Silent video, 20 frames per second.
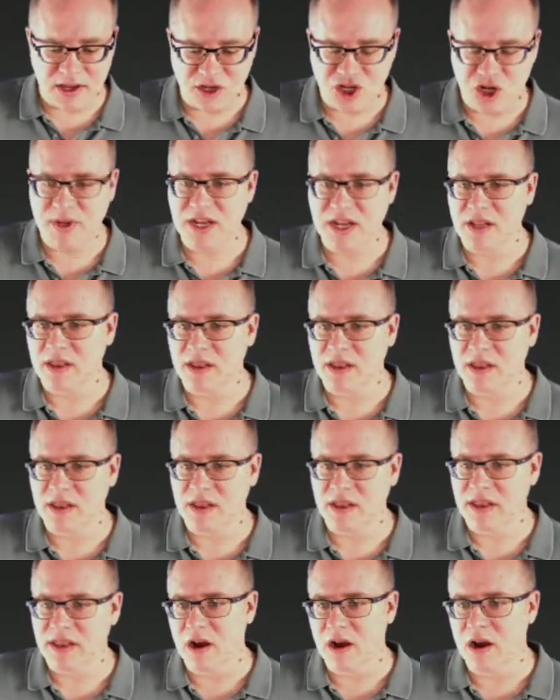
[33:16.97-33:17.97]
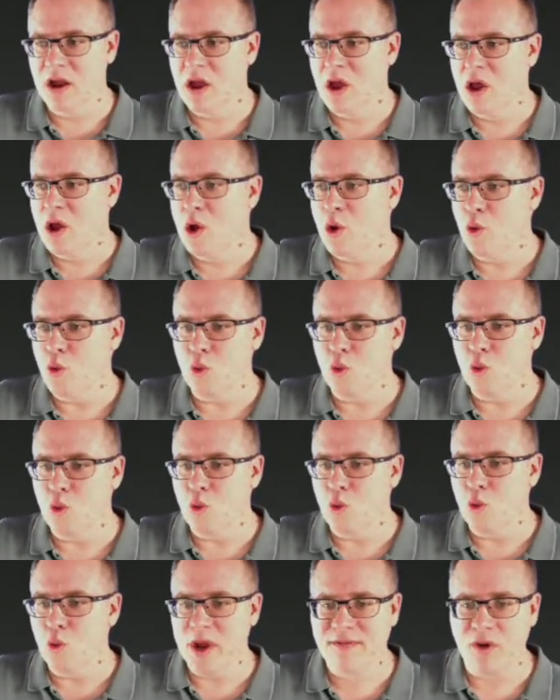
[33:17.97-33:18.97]
to be clear, we
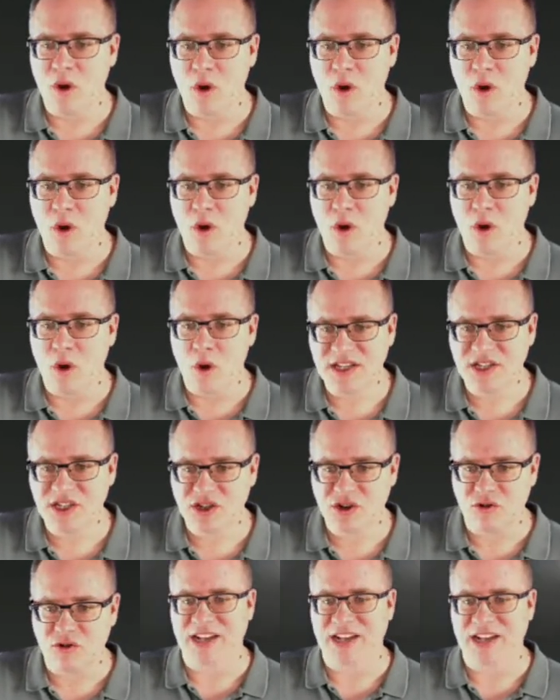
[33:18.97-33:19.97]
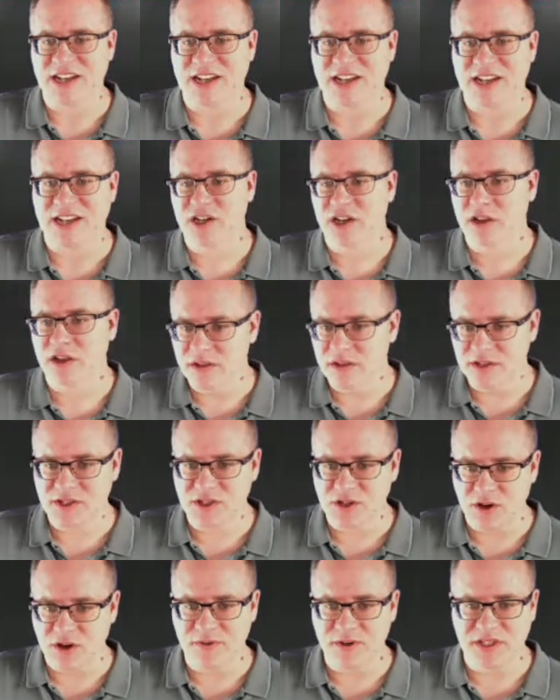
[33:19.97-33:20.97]
have only scratched the
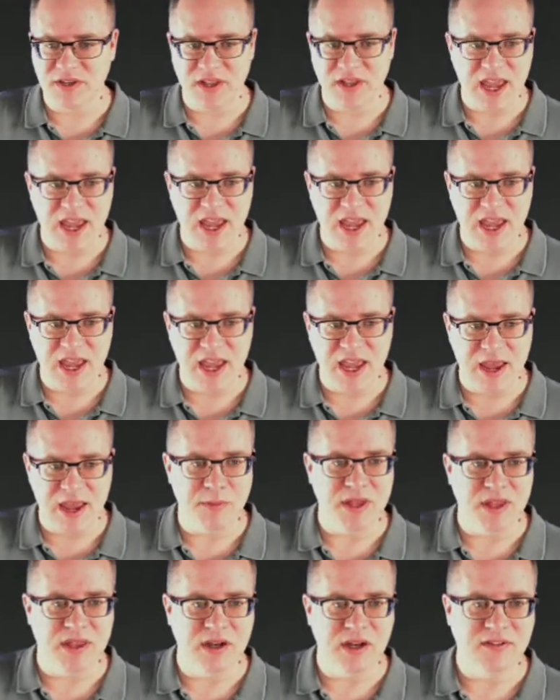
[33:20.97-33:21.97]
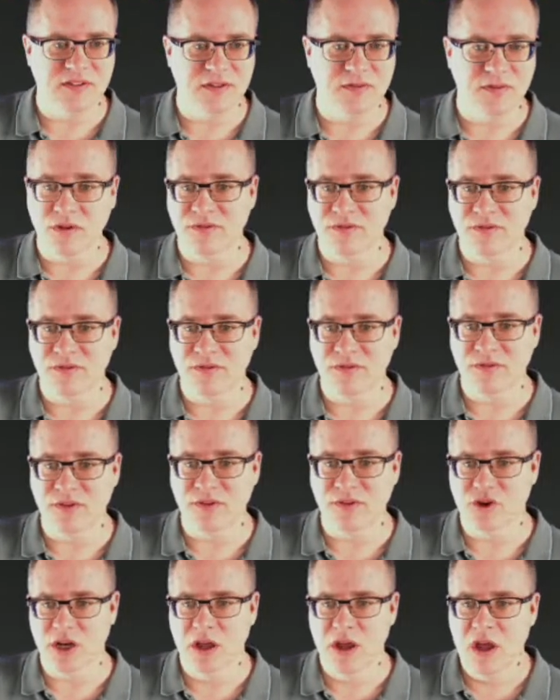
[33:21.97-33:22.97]
surface of the capabilities of ColdFusion.